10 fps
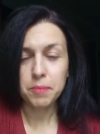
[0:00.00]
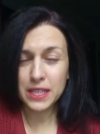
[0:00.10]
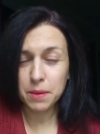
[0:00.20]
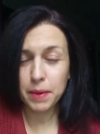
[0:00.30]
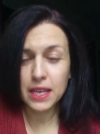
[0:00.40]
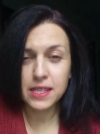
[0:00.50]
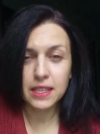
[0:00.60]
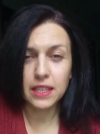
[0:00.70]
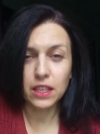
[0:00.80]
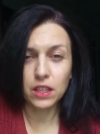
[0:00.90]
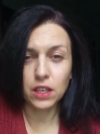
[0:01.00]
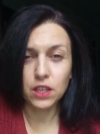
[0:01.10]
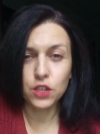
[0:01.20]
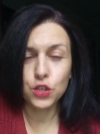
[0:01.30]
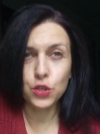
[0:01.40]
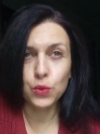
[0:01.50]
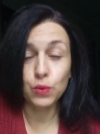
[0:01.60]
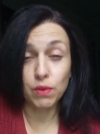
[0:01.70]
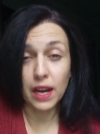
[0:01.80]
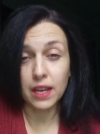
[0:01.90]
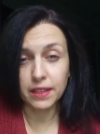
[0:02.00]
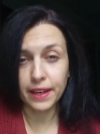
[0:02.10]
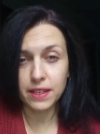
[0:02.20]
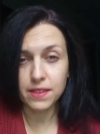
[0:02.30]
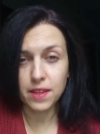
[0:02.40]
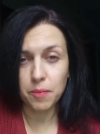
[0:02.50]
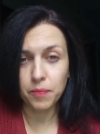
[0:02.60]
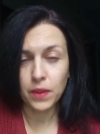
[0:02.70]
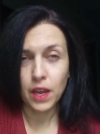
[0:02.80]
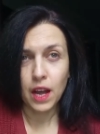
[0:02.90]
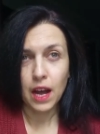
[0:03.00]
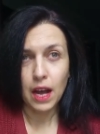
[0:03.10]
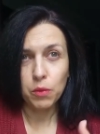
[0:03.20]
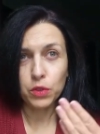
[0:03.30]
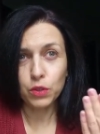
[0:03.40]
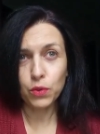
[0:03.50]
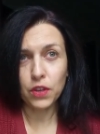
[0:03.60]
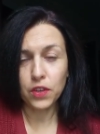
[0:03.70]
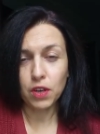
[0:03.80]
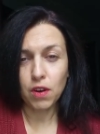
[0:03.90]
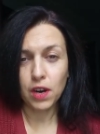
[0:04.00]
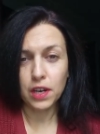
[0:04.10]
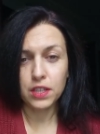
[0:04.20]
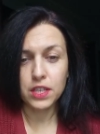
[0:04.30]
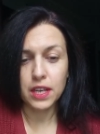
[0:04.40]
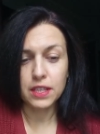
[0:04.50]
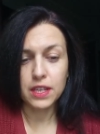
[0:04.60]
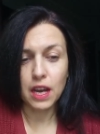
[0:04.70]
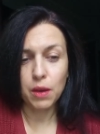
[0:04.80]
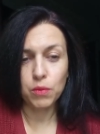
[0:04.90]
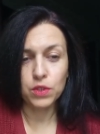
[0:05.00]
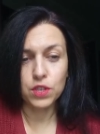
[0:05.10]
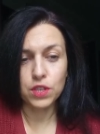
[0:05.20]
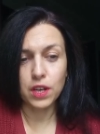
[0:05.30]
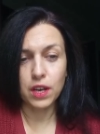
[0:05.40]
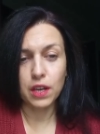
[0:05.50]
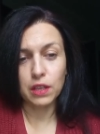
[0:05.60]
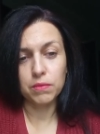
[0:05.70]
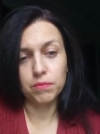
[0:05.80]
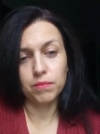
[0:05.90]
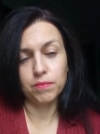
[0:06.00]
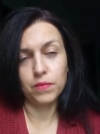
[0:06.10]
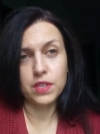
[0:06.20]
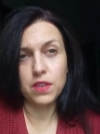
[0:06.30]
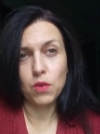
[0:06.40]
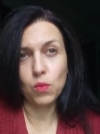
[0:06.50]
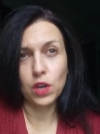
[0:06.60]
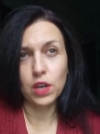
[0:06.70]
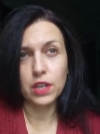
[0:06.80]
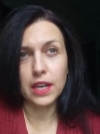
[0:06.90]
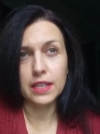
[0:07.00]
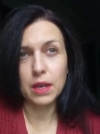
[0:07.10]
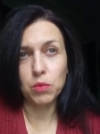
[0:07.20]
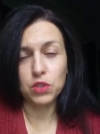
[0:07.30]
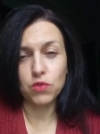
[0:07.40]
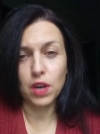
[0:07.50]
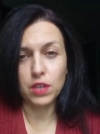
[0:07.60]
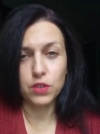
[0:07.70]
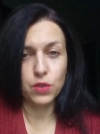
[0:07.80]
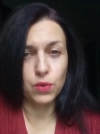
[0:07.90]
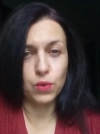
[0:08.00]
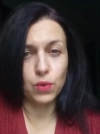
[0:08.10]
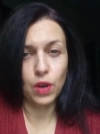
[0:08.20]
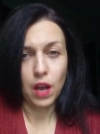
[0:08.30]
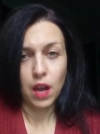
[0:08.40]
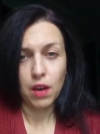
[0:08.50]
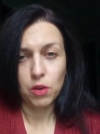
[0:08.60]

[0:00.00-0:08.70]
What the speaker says: but I basically learned to recognize them. I would look at the card and I would see the word and I would try to